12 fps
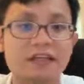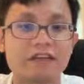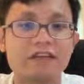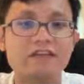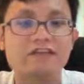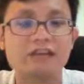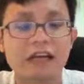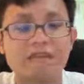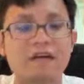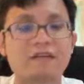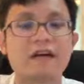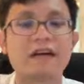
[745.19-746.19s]
It used to have
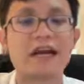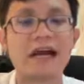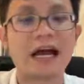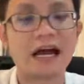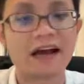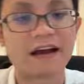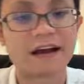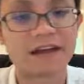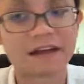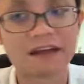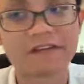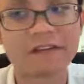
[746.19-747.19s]
a very high,
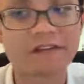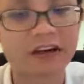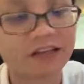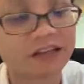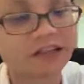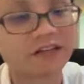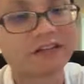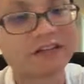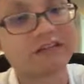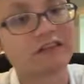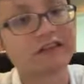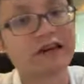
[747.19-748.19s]
if you read history,
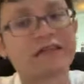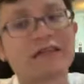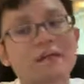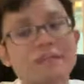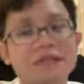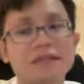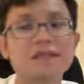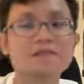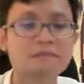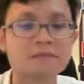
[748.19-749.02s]
you know that rubber